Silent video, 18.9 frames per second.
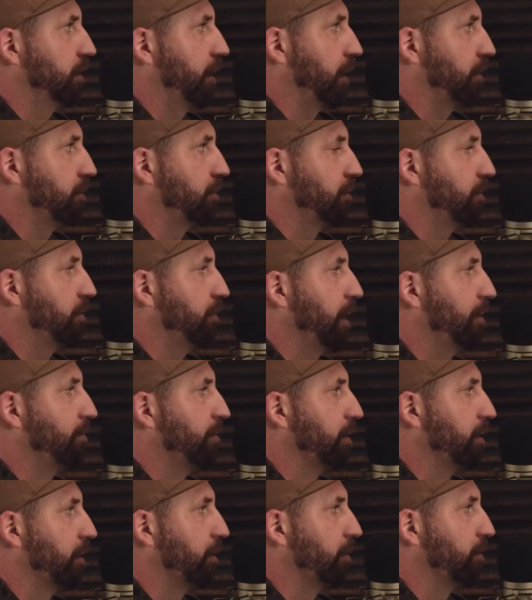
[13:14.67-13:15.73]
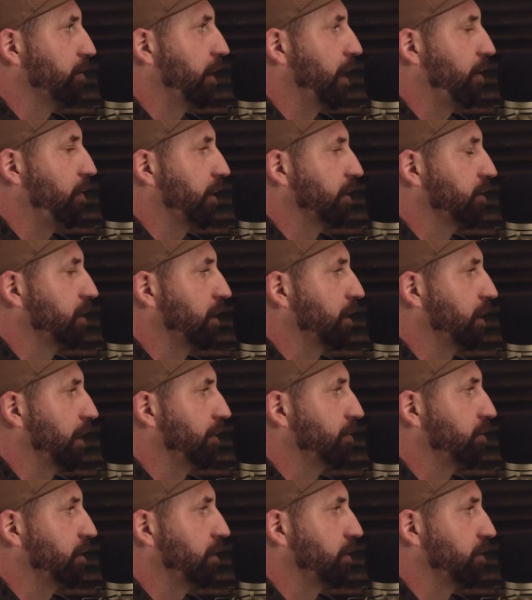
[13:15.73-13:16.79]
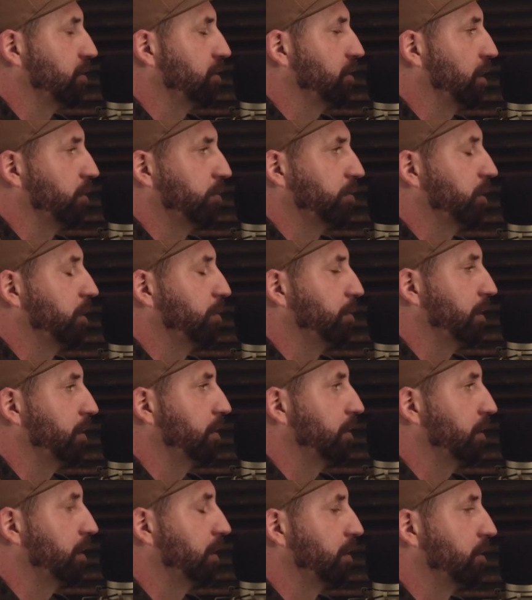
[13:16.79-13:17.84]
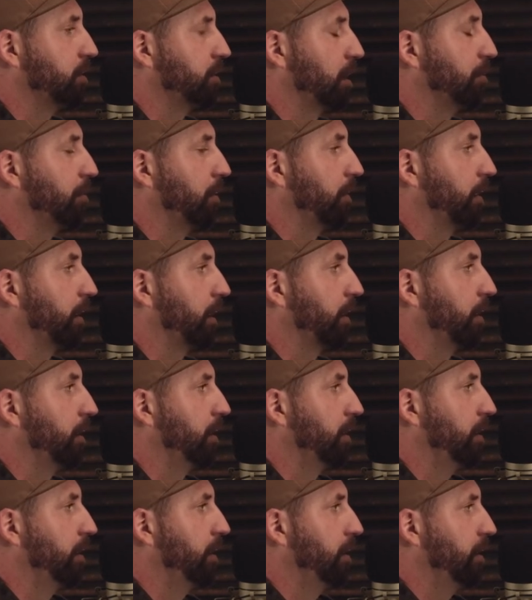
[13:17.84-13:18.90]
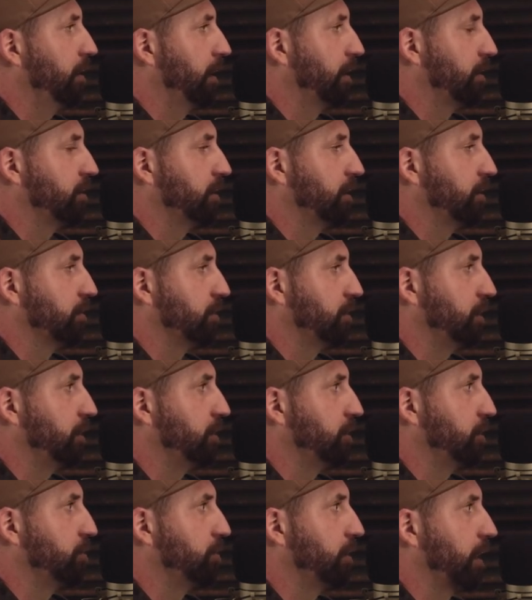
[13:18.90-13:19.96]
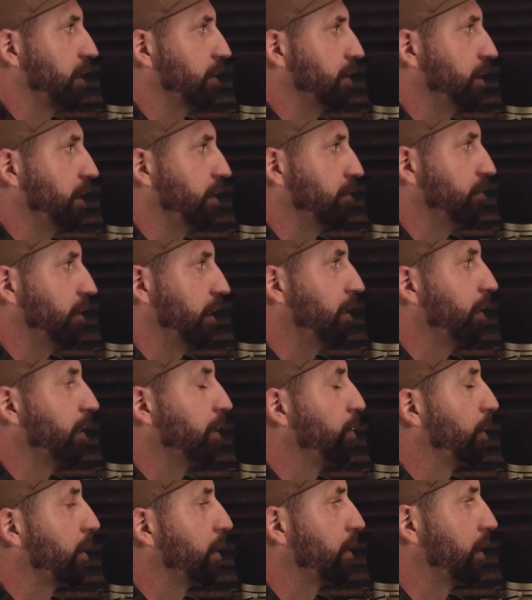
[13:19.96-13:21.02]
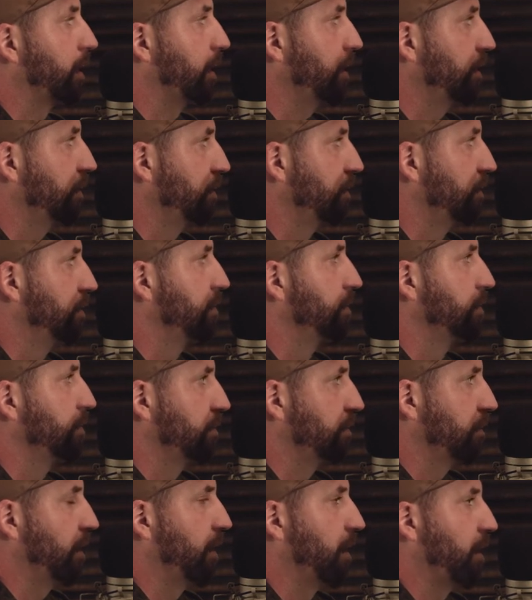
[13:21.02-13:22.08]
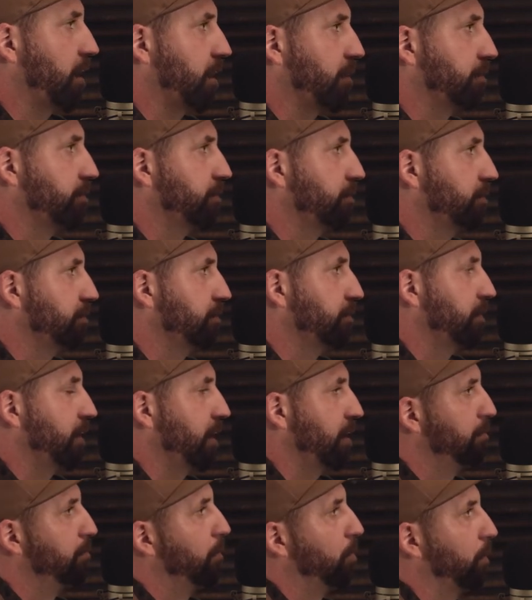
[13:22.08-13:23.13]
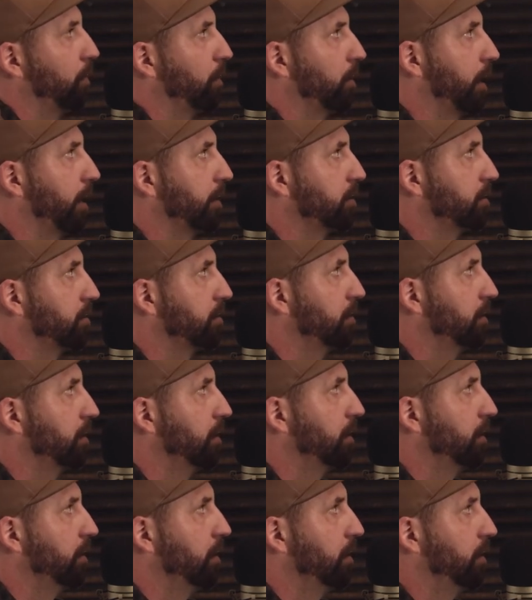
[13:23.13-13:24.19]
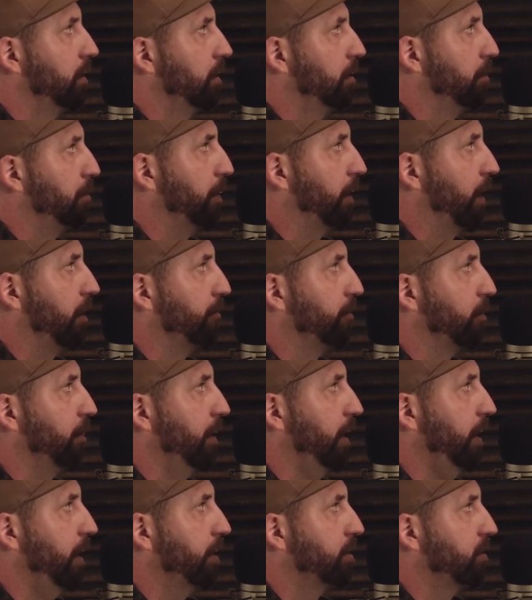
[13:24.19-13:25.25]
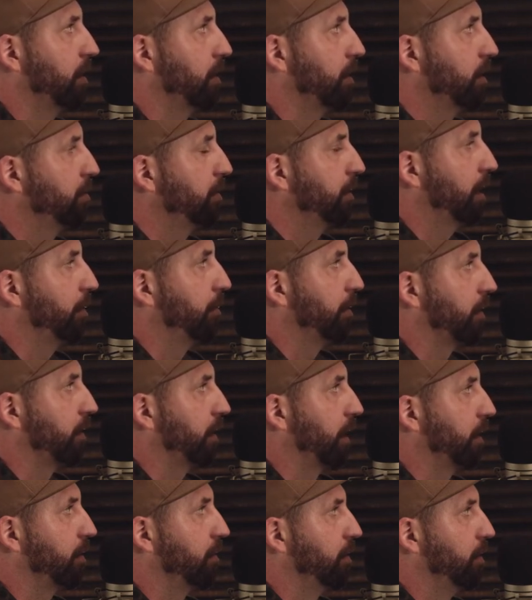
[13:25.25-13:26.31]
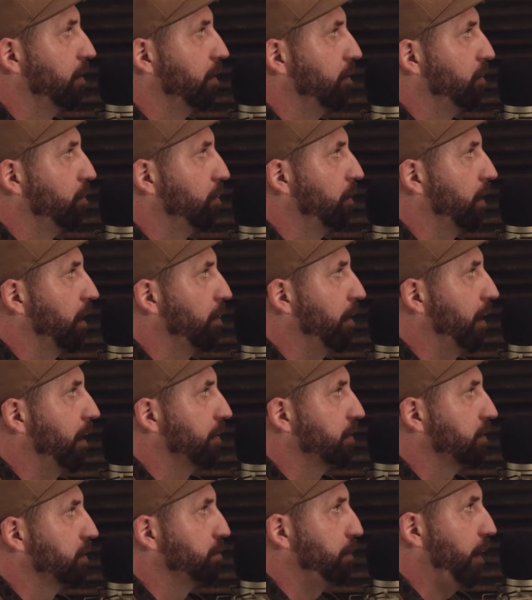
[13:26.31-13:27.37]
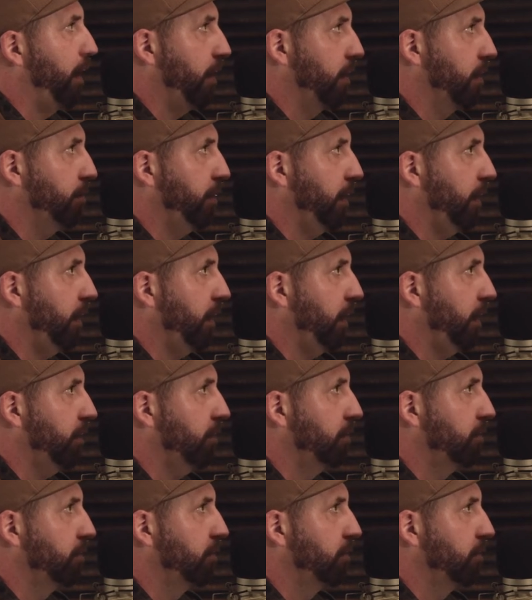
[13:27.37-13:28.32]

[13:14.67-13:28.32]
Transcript: Like, even though I think still lifes are so stupid and so boring they still teach you technique very quickly, um, more or less. But for me, it started becoming like, what am I inspired by?